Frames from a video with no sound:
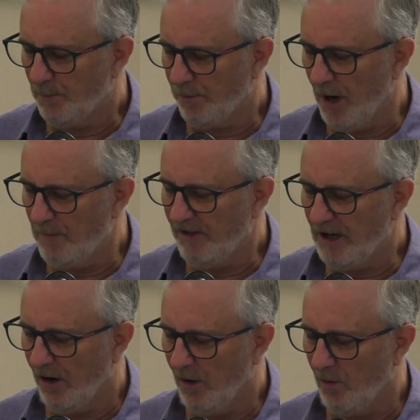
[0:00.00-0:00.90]
the primary
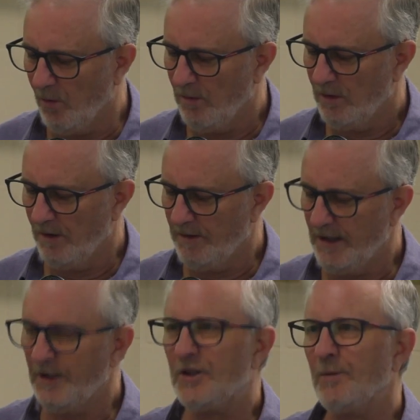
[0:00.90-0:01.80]
goal of
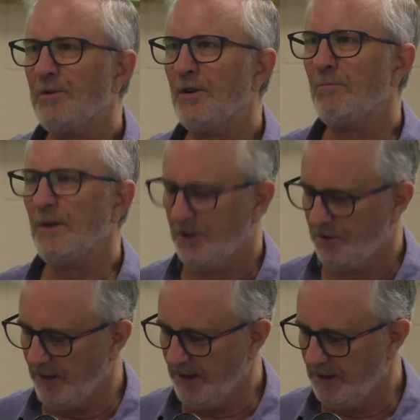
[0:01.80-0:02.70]
the Egyptian
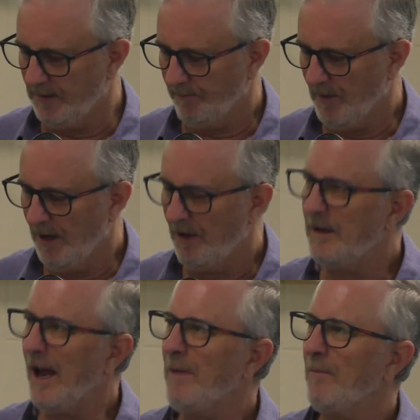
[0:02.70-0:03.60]
mysteries,
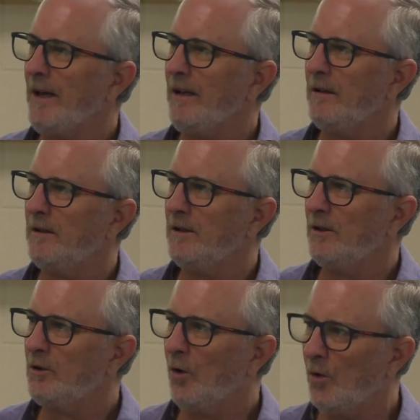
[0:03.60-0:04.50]
namely
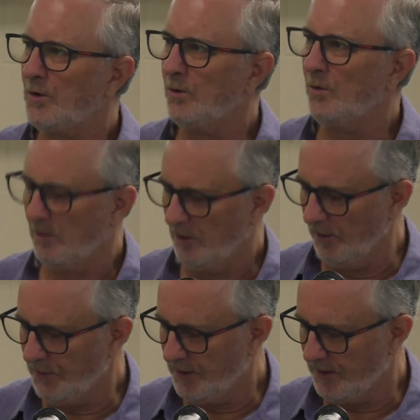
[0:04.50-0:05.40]
causal
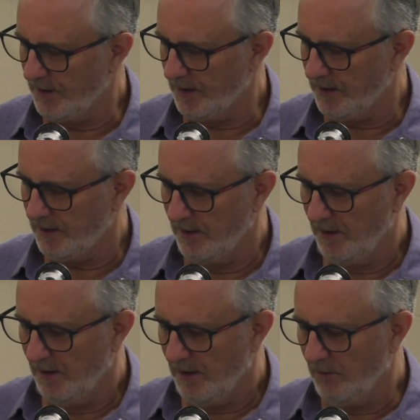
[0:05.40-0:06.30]
consciousness,
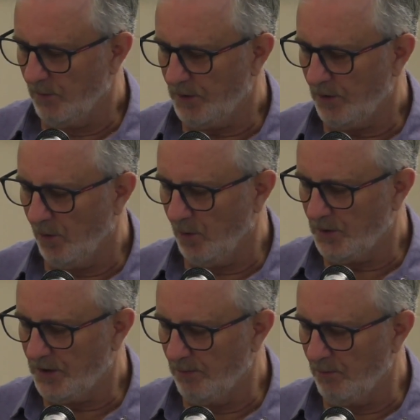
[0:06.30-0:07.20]
in which all
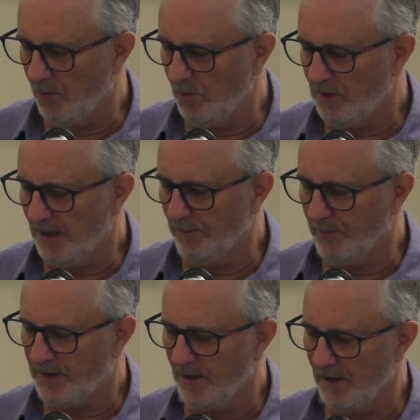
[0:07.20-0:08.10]
symbols and
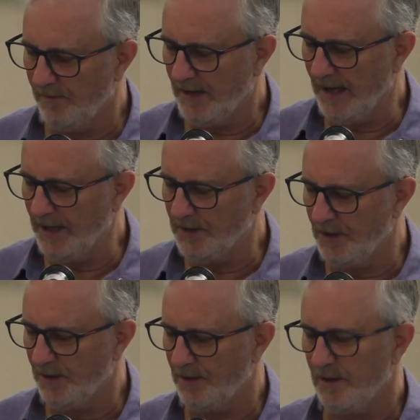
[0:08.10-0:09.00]

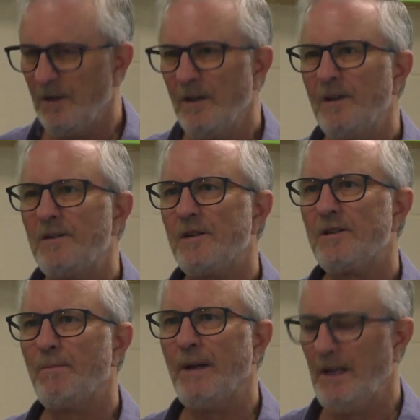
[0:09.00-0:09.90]
personifications
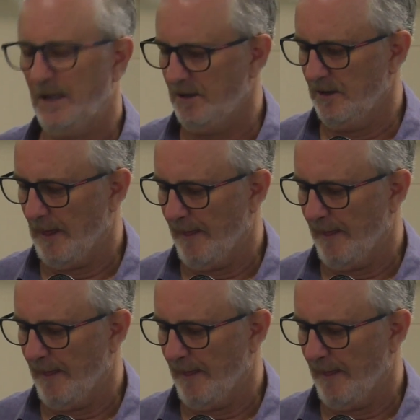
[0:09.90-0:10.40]
disappeared